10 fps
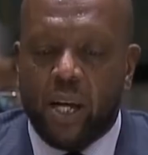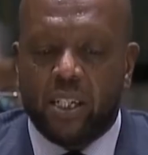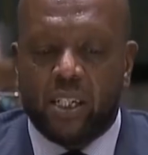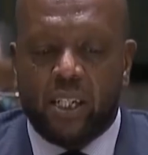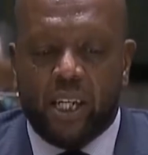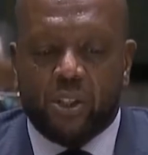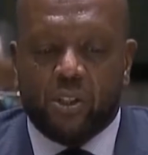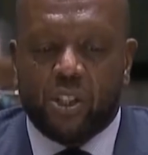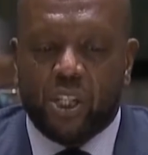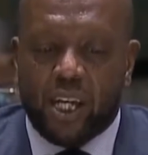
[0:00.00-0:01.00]
United
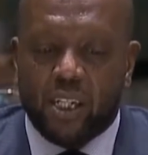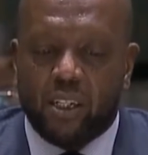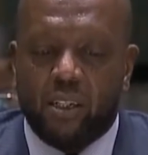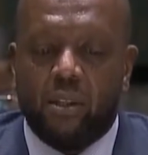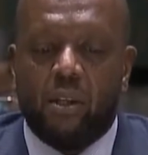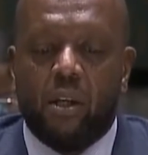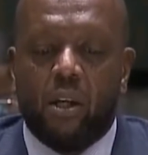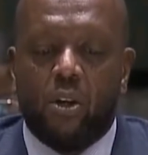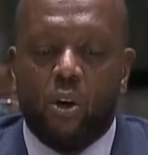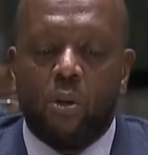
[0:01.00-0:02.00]
Nations Charter,
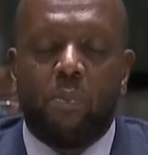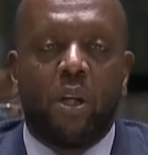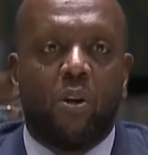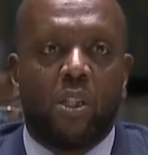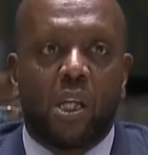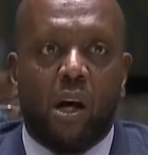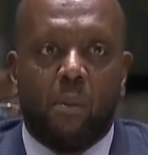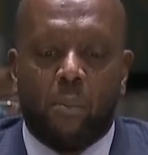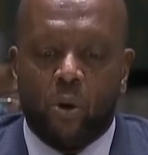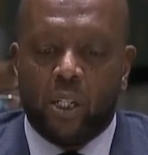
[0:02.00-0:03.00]
not because
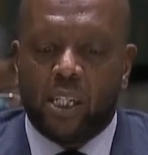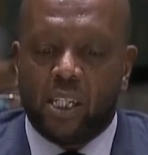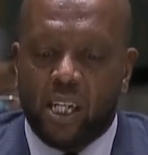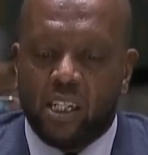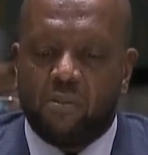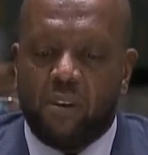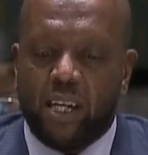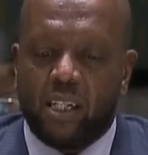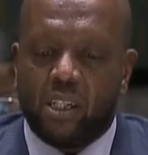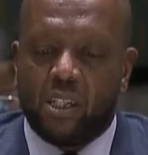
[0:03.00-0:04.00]
our borders
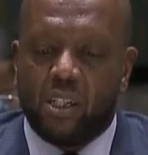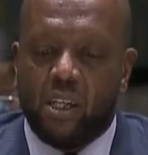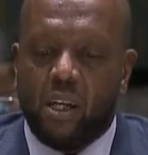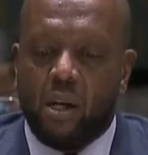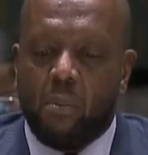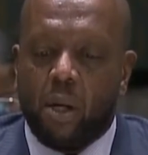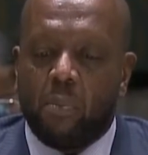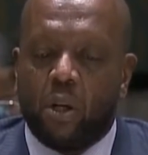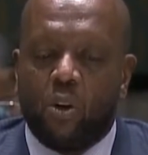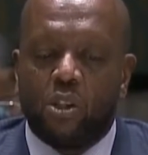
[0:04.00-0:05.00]
satisfied us,
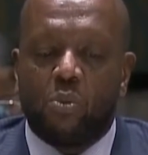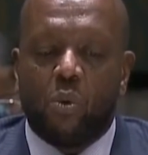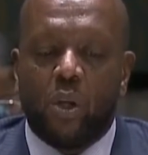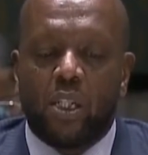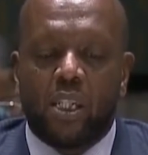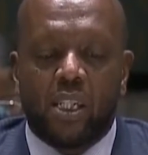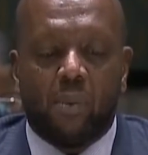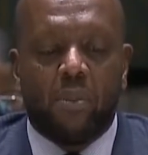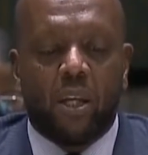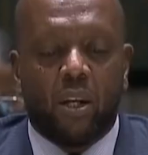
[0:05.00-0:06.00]
but because we wanted
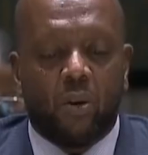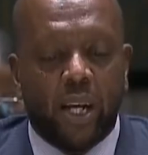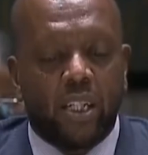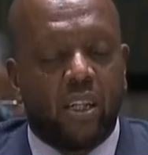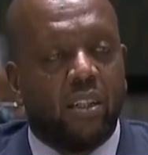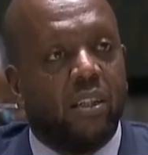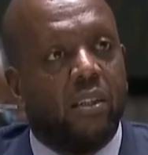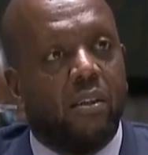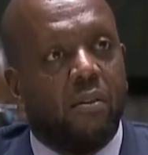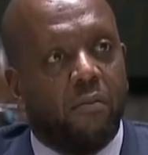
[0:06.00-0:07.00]
something greater,
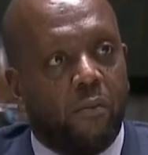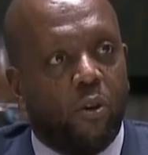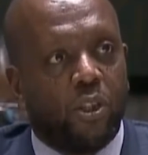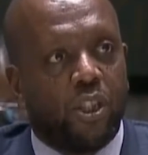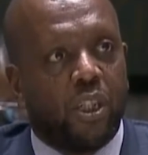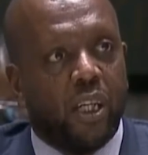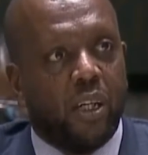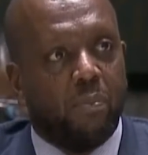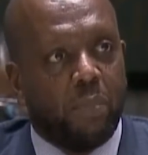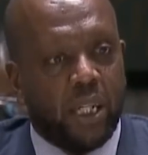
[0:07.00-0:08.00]
forged
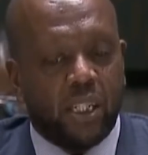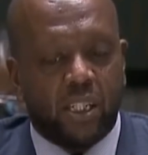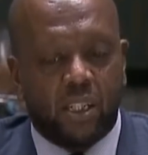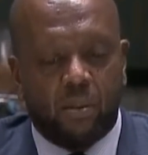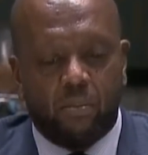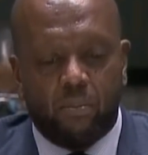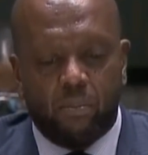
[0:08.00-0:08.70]
in peace.